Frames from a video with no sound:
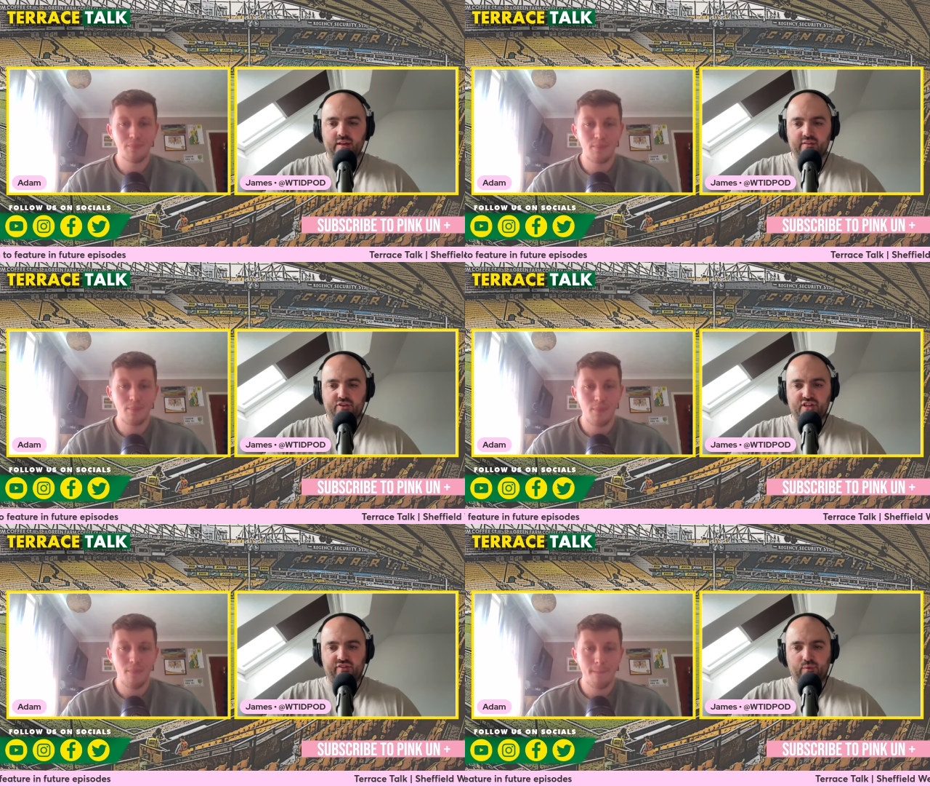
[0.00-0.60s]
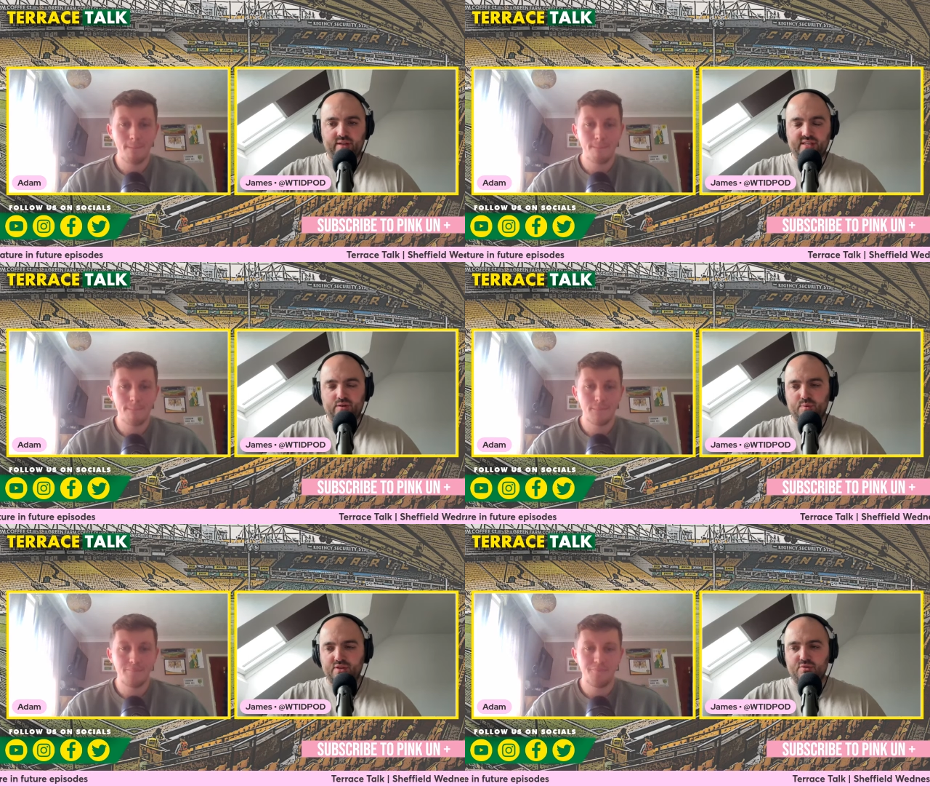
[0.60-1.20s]
Speaker 1: Sheffield Wednesday,
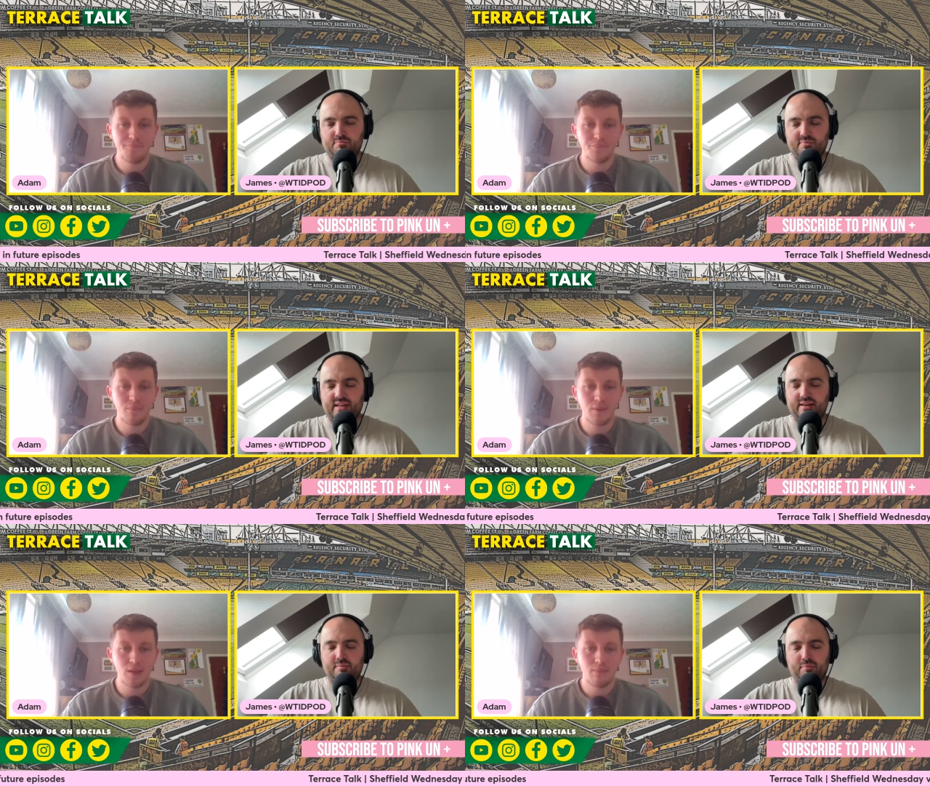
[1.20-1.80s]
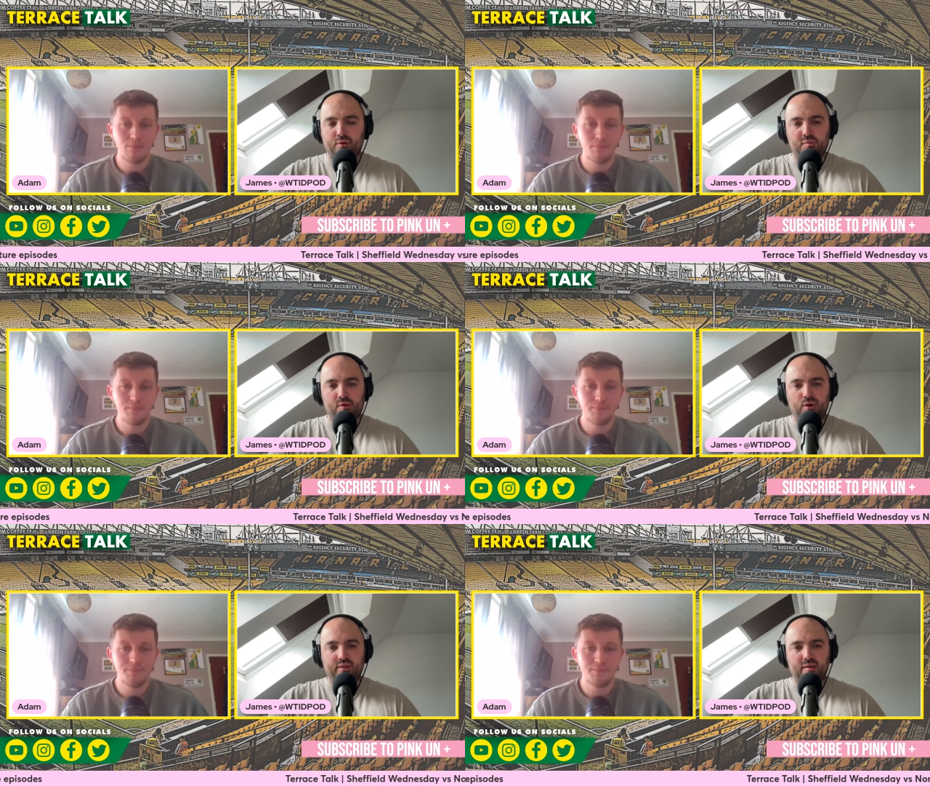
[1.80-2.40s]
because we just didn't put the
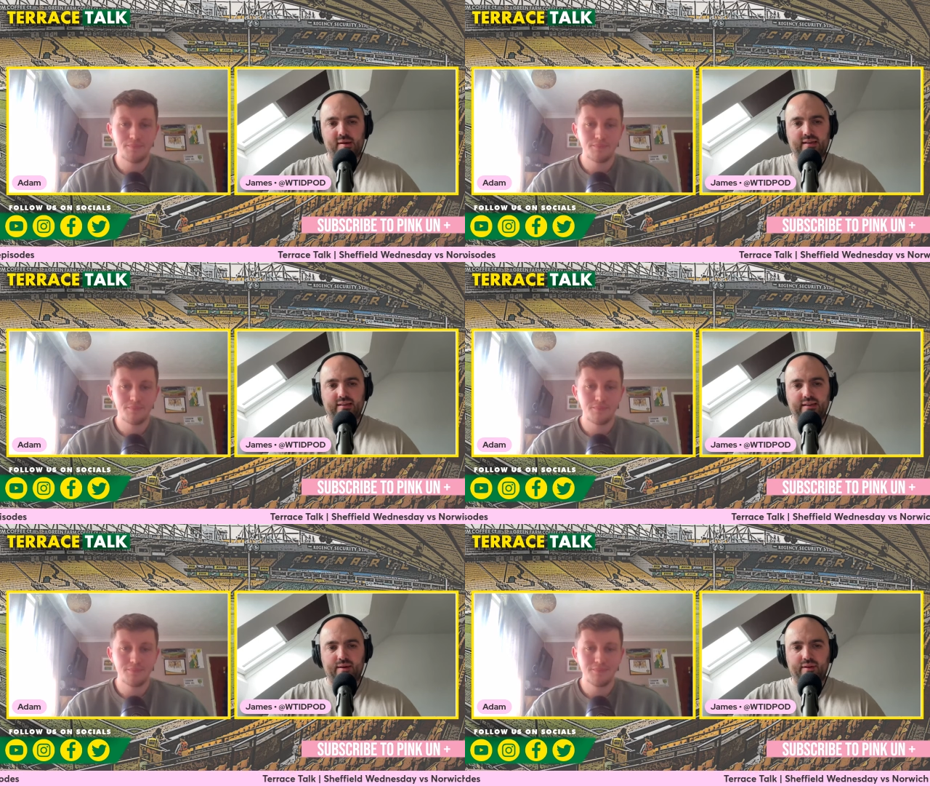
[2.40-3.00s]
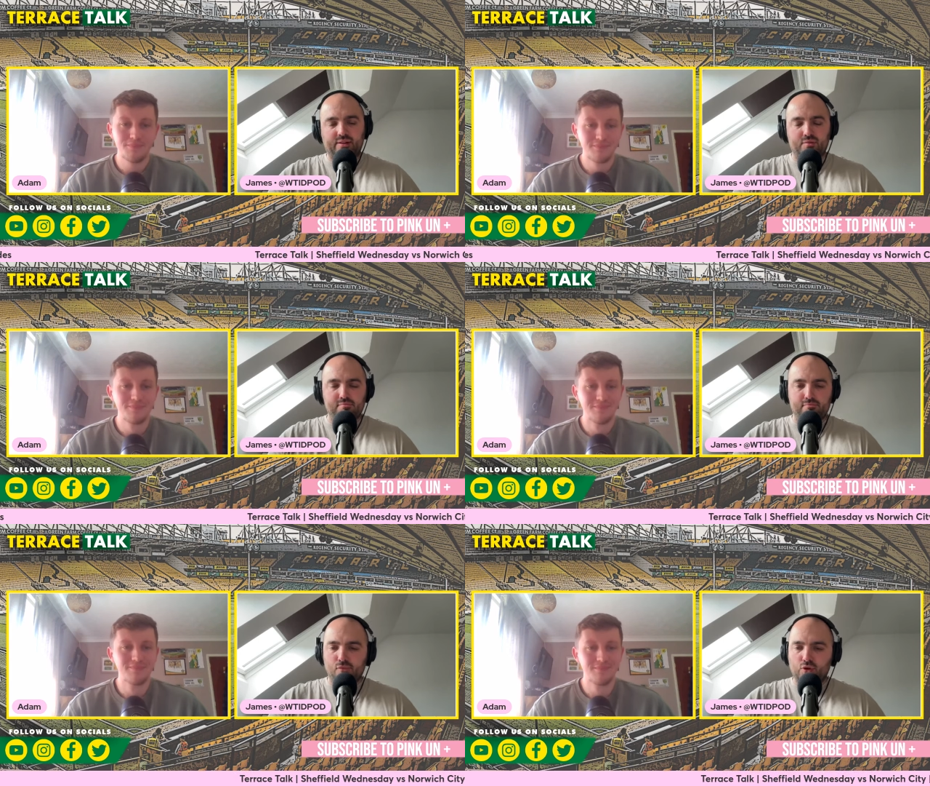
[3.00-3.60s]
ball in the back of the net. We had
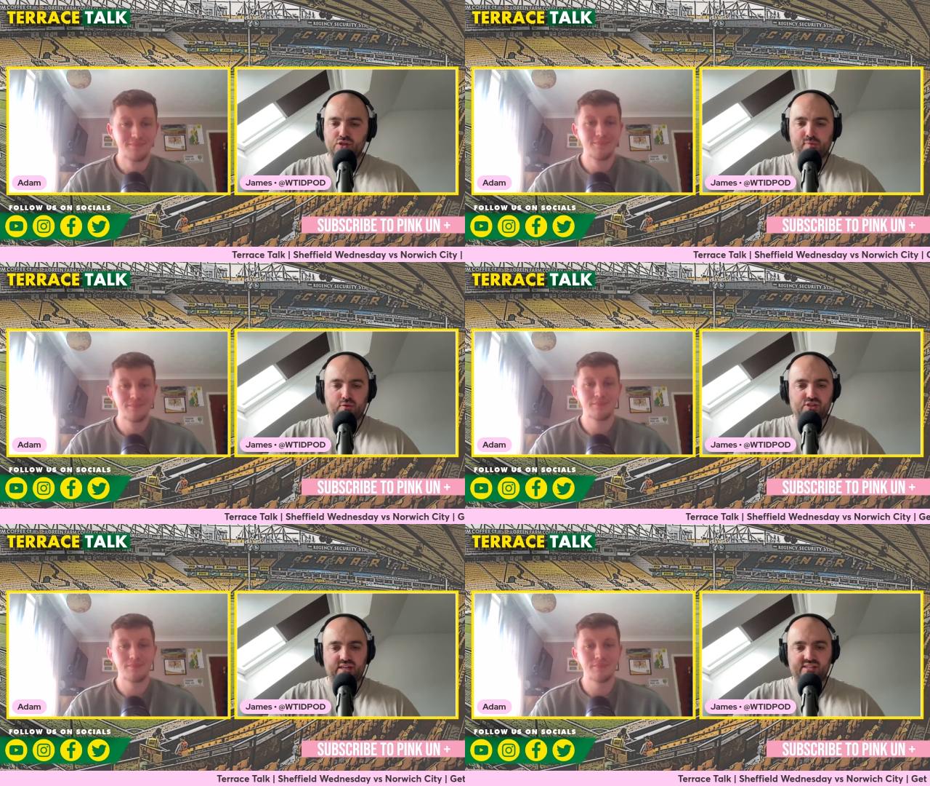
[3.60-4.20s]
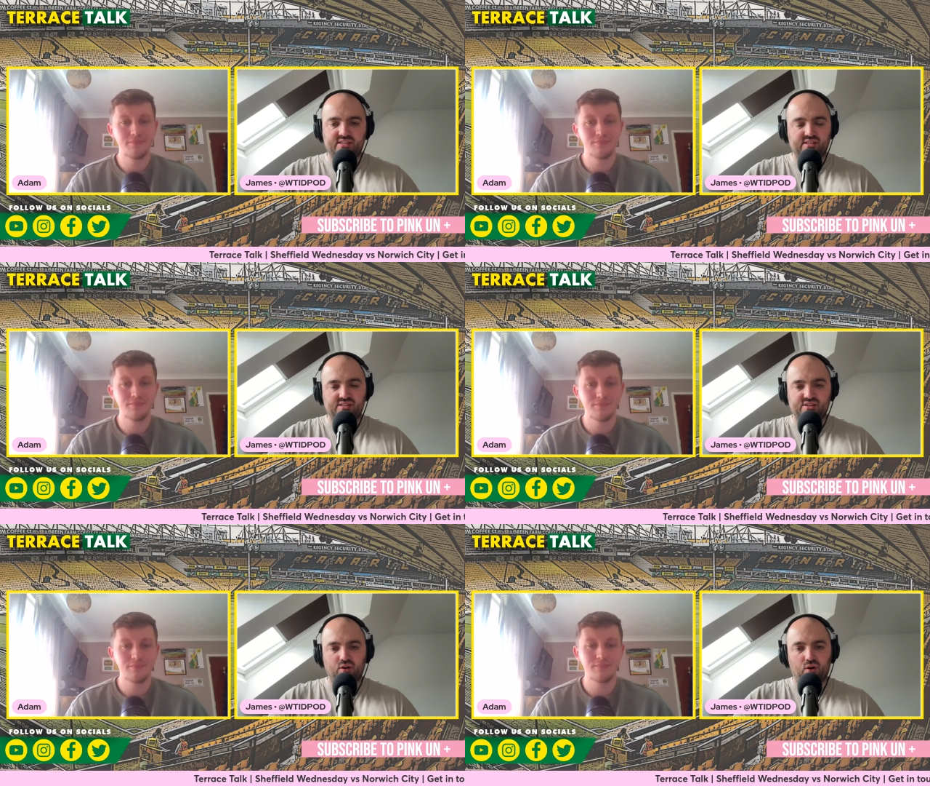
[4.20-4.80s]
multiple chances
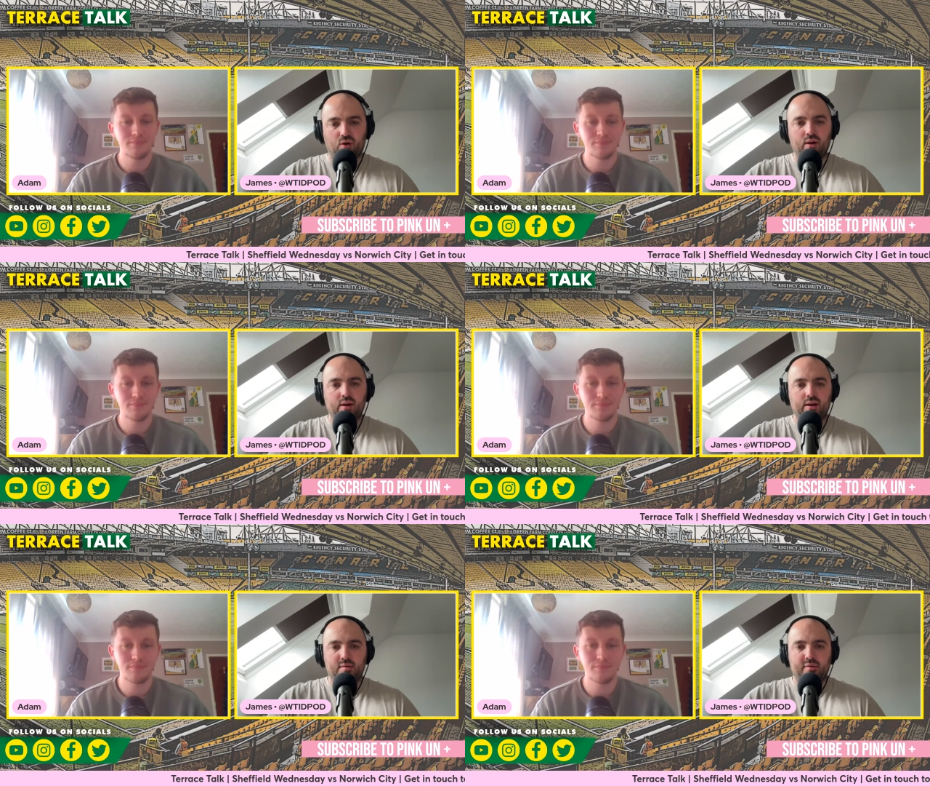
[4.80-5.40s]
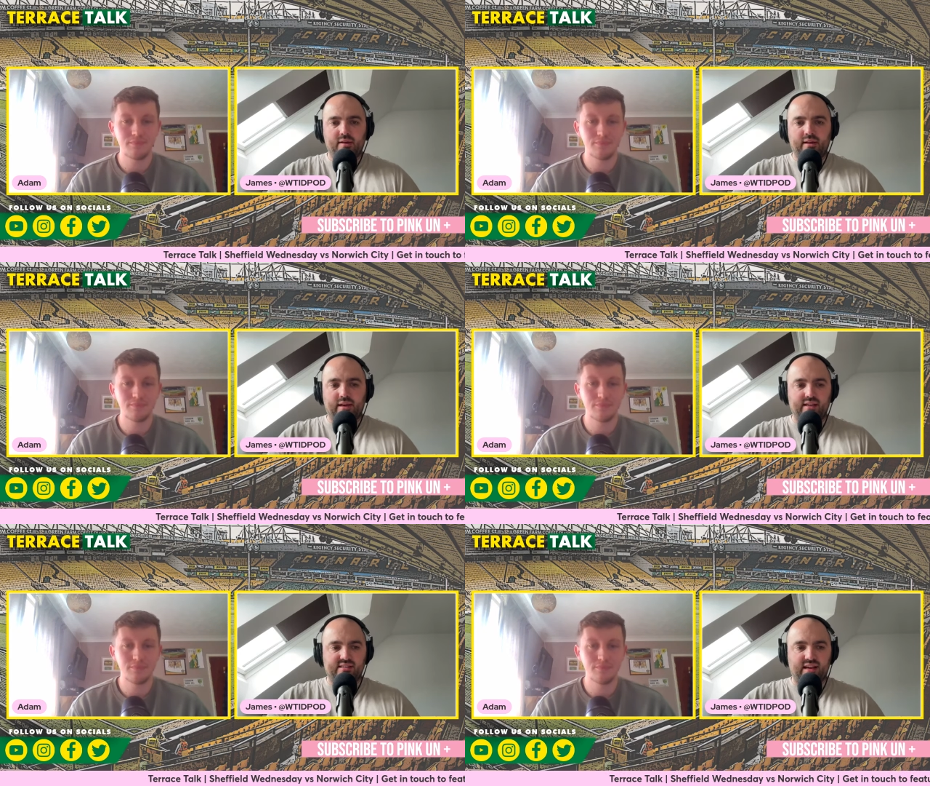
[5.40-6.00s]
to score, but
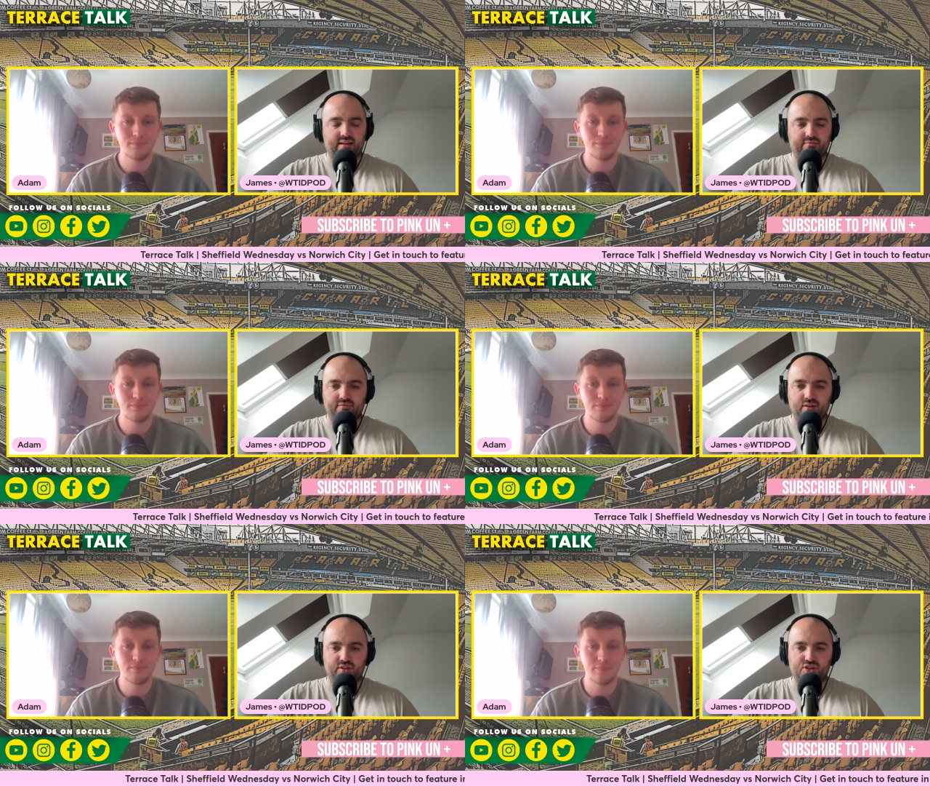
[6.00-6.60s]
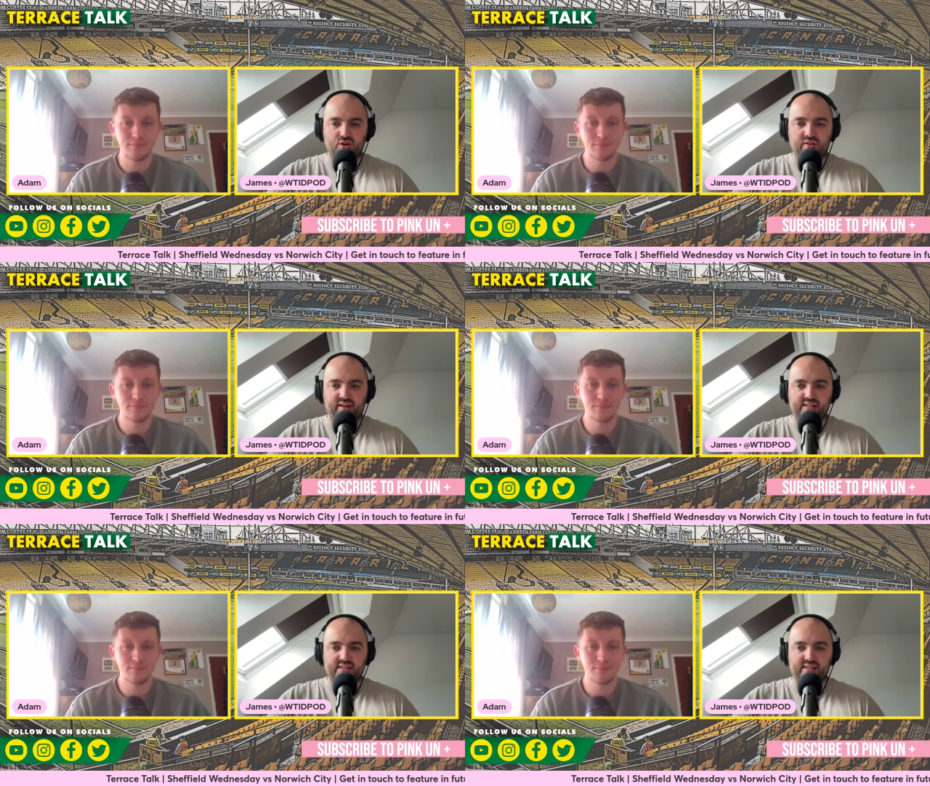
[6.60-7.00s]
as the story of our